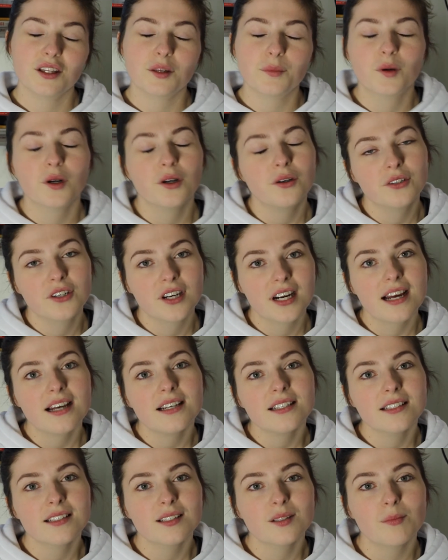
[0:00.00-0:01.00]
the
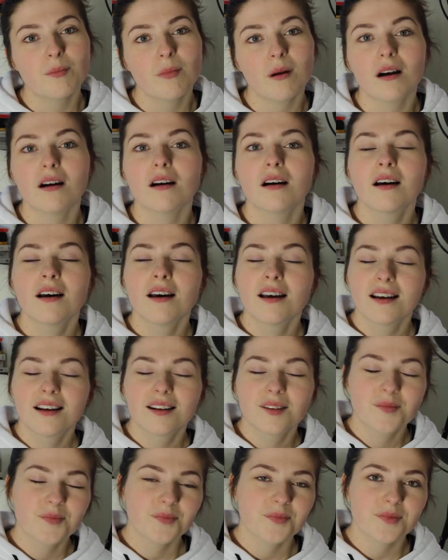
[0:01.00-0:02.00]
progress, but
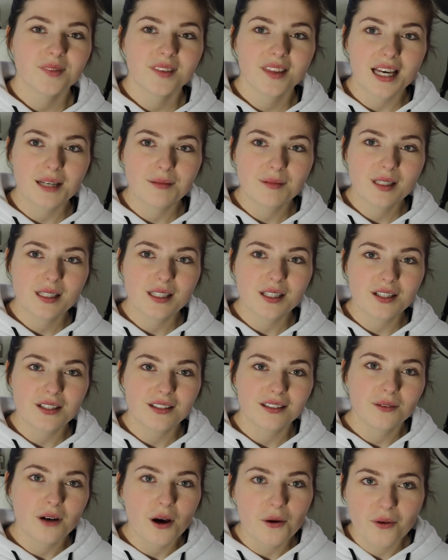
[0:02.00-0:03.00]
I'm
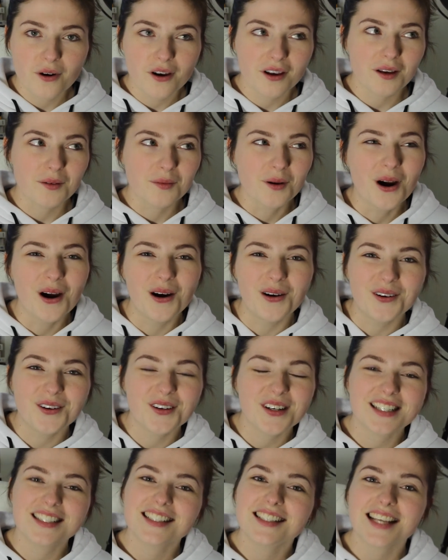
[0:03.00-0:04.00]
still a work in
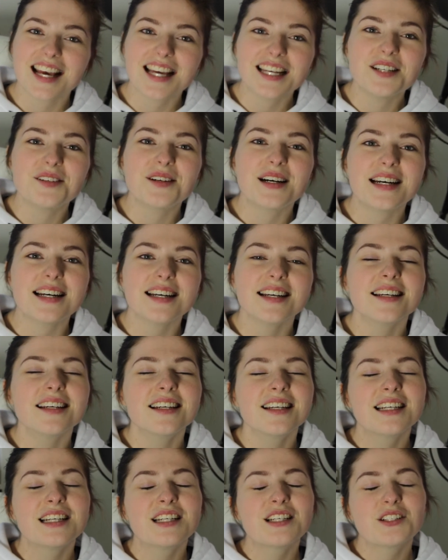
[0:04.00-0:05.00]
progress anyway,
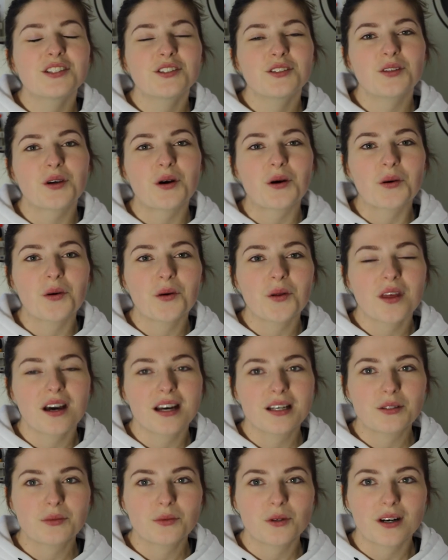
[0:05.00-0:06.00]
so
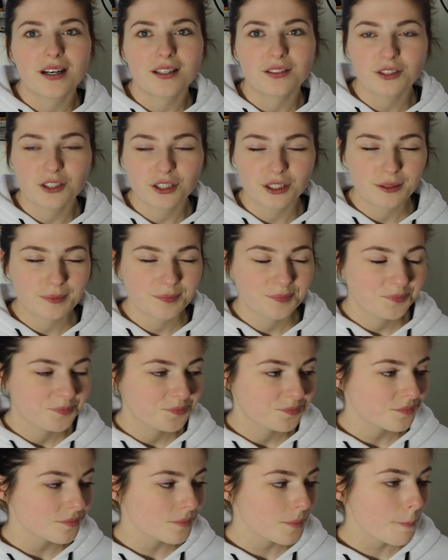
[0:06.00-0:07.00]
that is what I'll do.
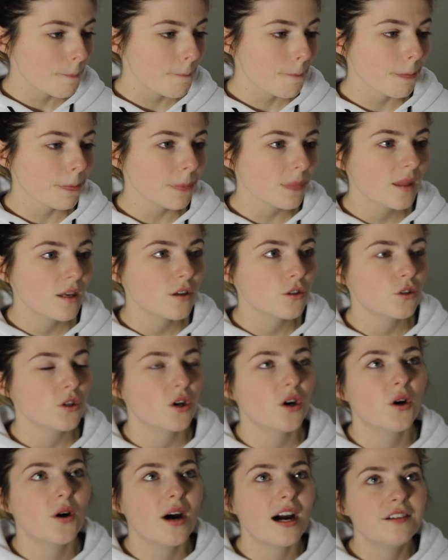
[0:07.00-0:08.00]
So
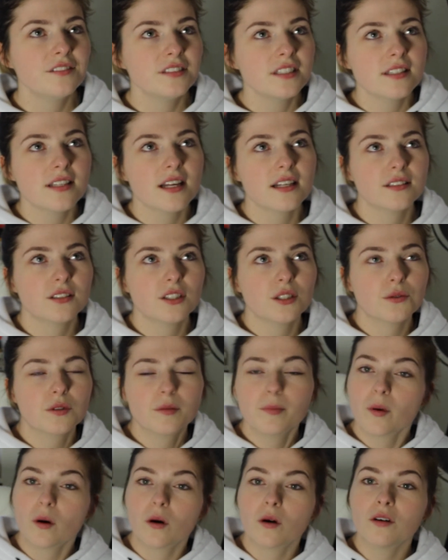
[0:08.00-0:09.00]
after Saskia
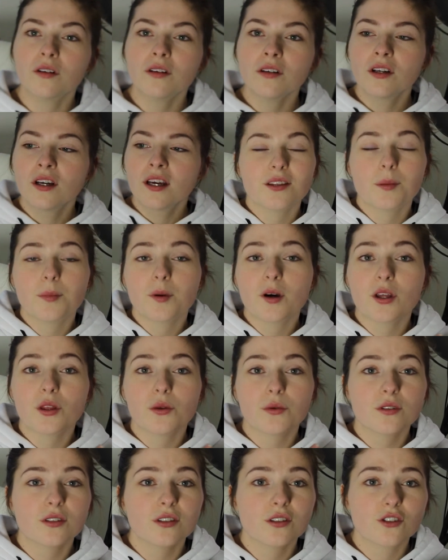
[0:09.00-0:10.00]
was born, the birth
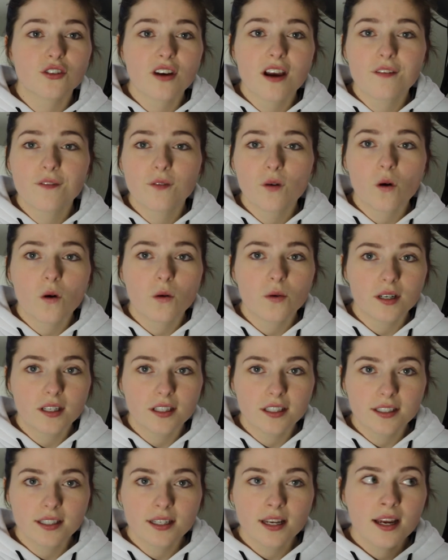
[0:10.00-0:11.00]
was
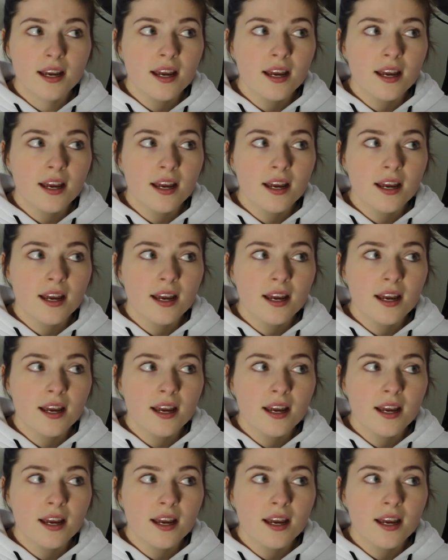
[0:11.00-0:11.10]
straightforward,